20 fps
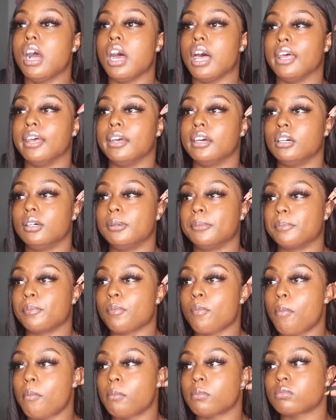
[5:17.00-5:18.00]

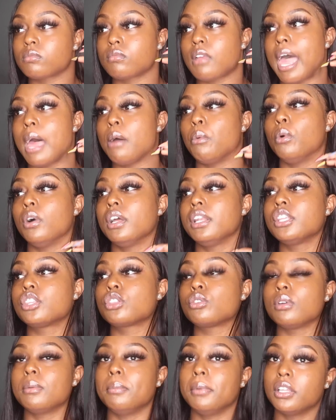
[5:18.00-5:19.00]
I wanted
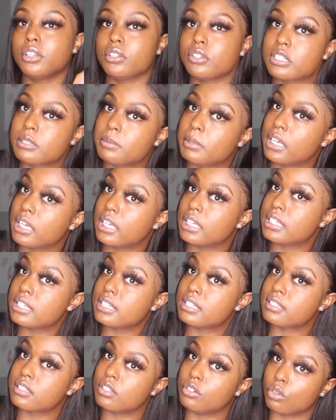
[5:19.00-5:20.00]
3 bundles
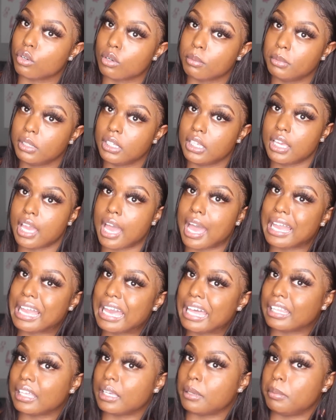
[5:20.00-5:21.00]
because normally I
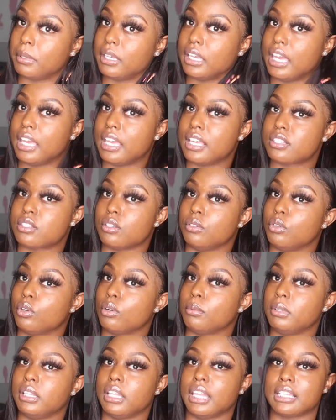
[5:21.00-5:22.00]
got like a big head, so
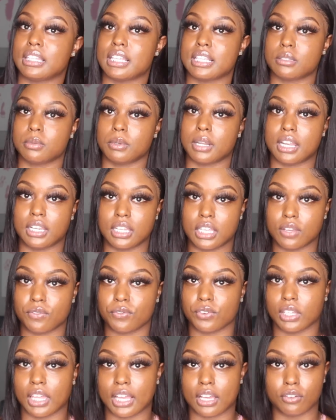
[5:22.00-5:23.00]
normally like that's what I need
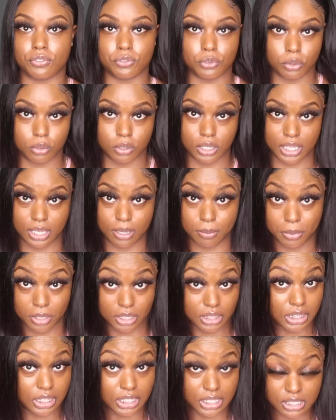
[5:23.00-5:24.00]
for like a full head,
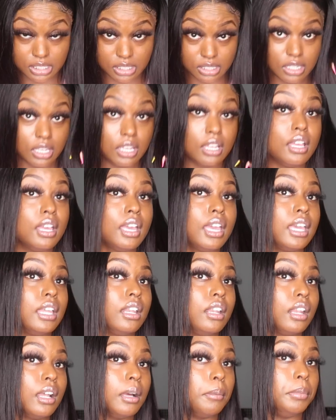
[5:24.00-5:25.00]
but this
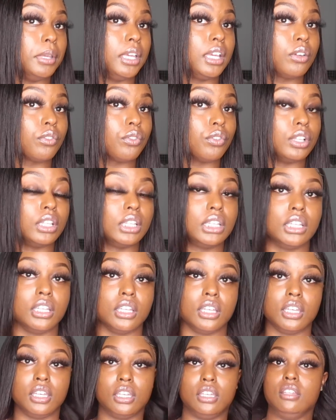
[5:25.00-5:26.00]
ended up being really
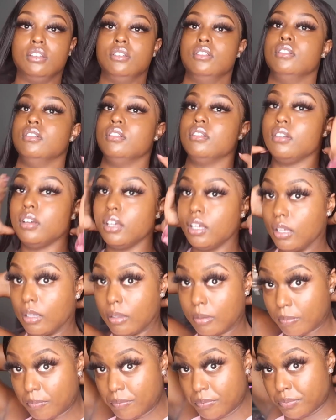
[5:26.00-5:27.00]
good
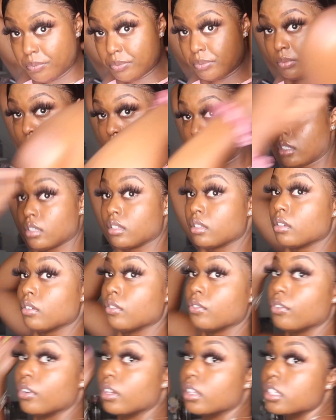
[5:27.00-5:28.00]

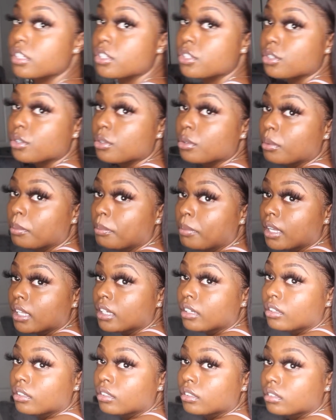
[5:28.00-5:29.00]
for the 2
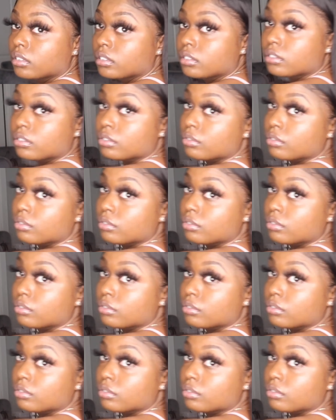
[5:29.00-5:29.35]
bundles.